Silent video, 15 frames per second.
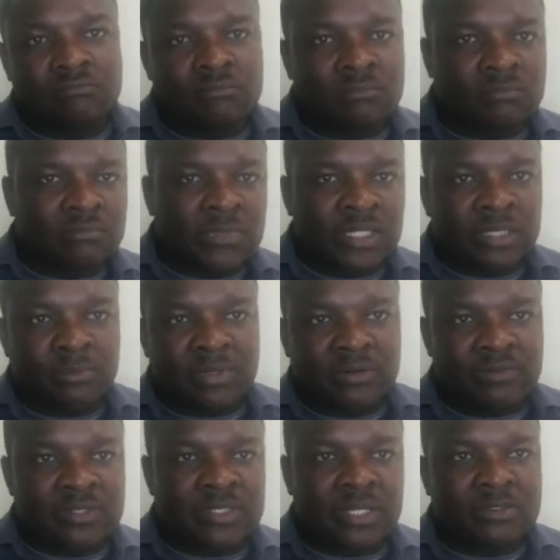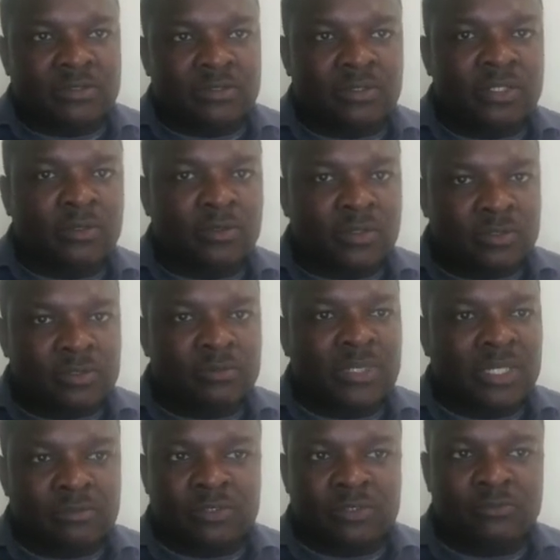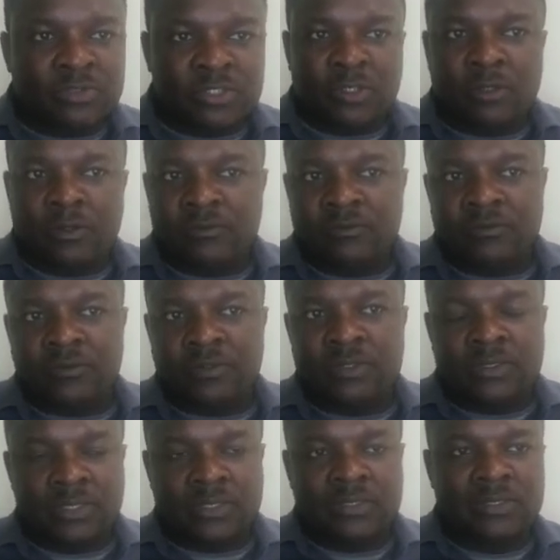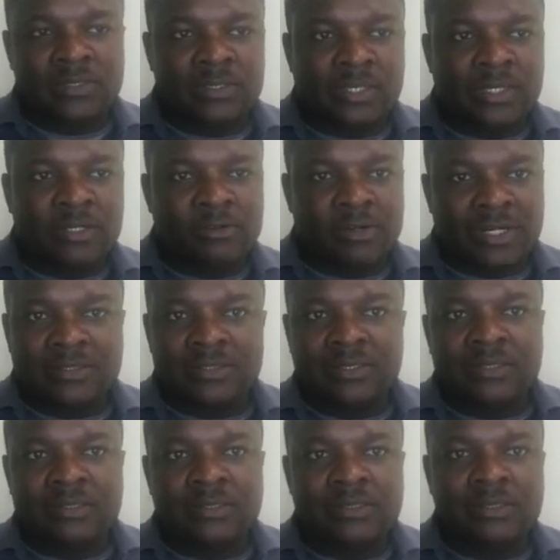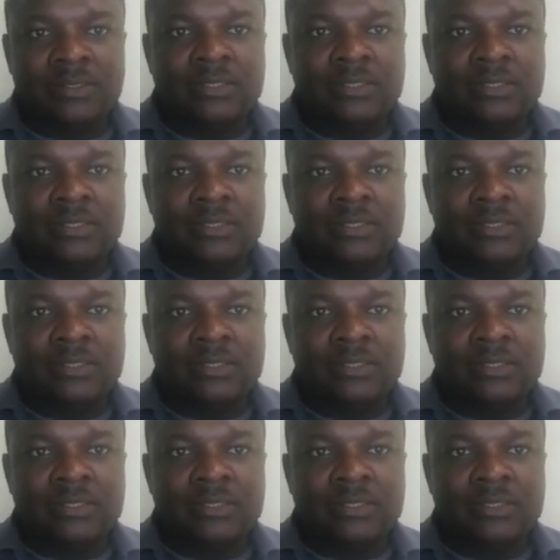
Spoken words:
and the private sector in order to be able to resolve this crisis,